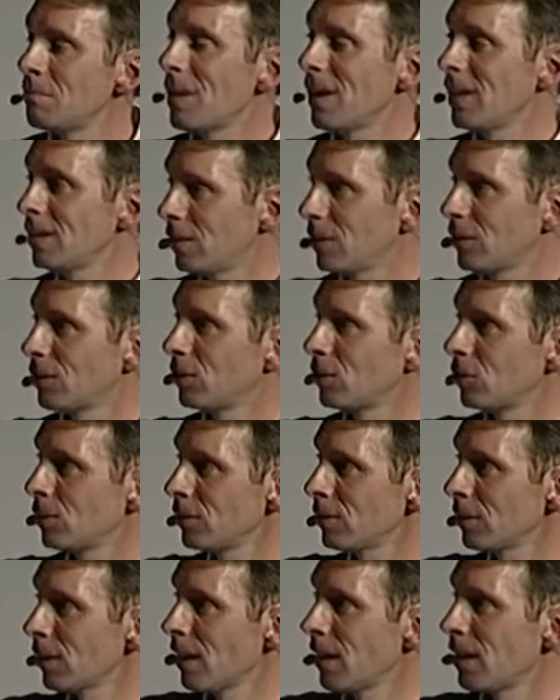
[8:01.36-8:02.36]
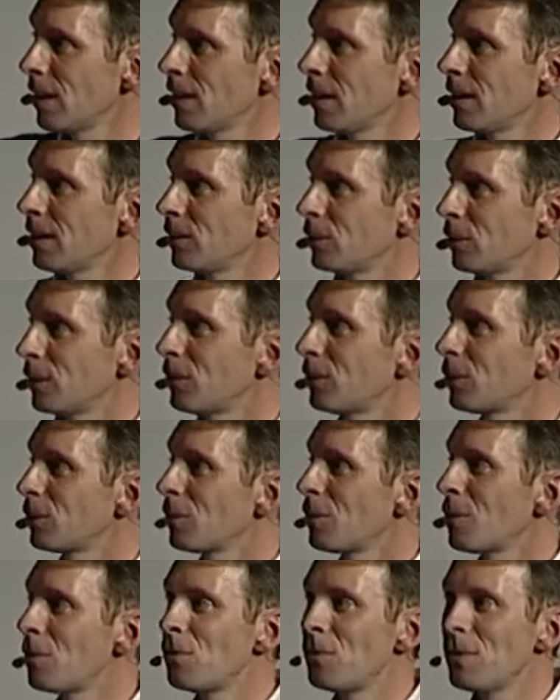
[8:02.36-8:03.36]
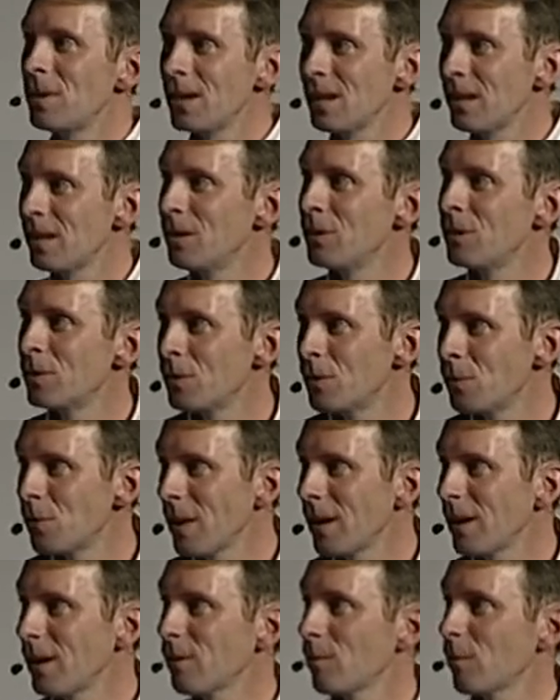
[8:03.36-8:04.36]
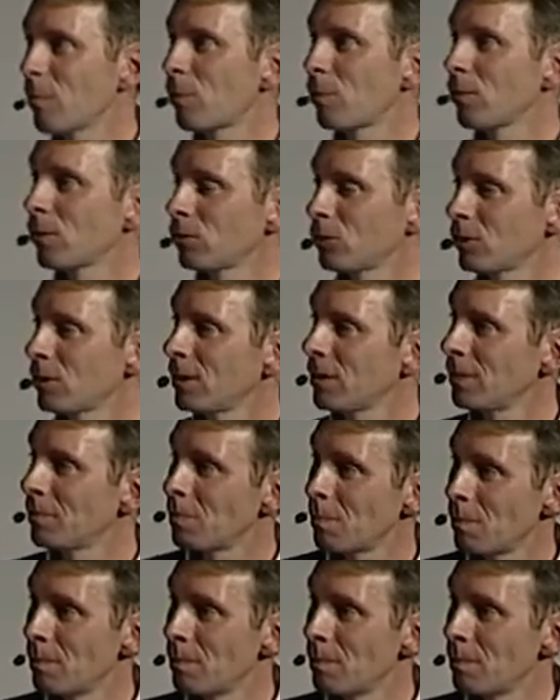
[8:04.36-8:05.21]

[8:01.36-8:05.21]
make decisions. So it's a really new way of approaching